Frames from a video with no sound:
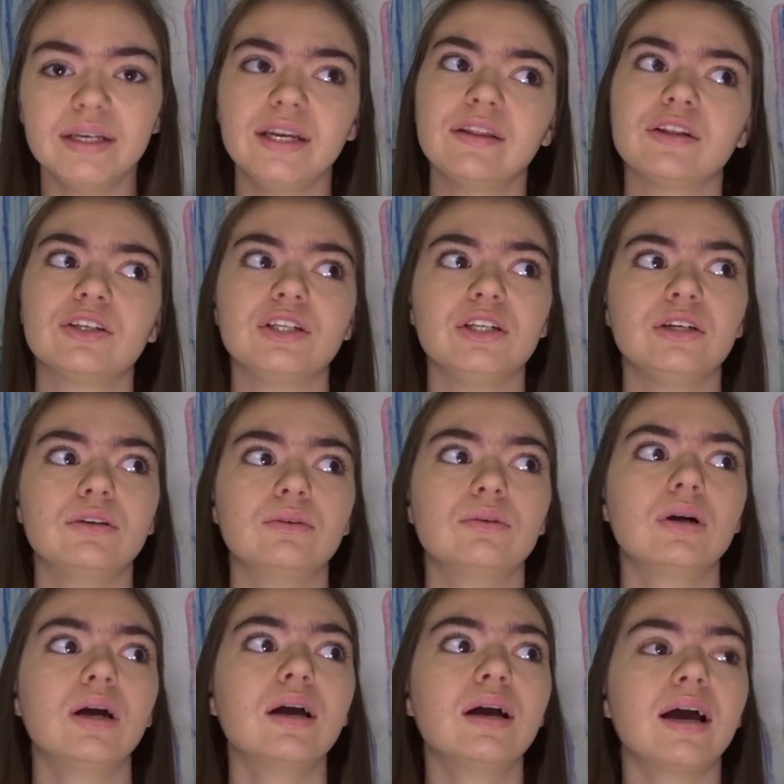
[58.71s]
Neither do
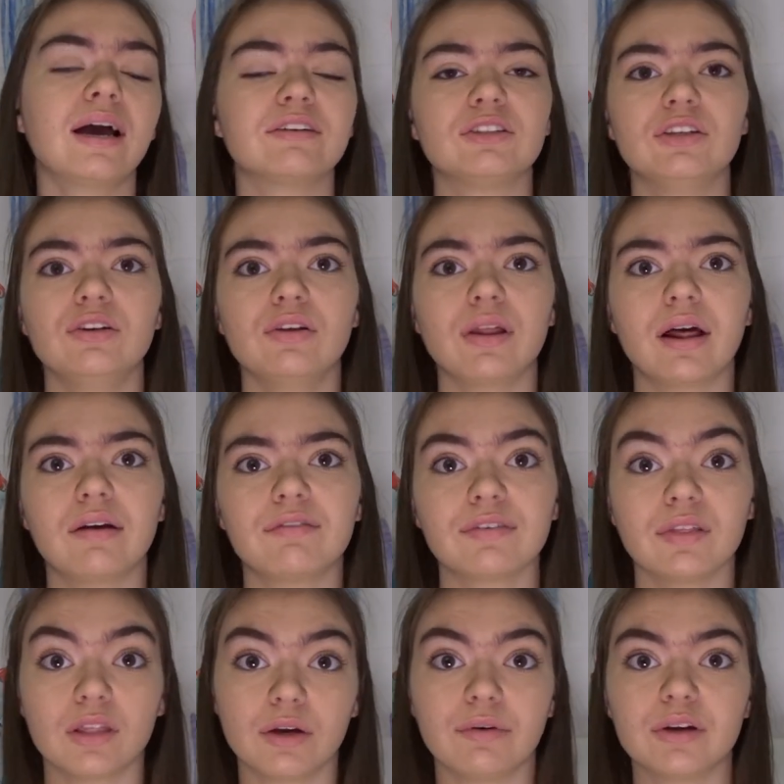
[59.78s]
you have to do that
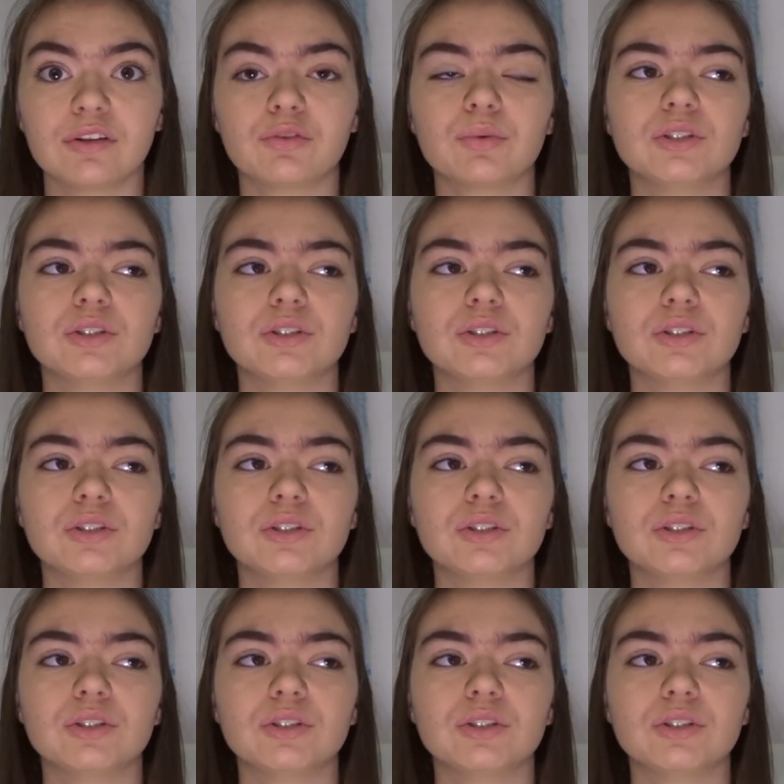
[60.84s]
for Lewis,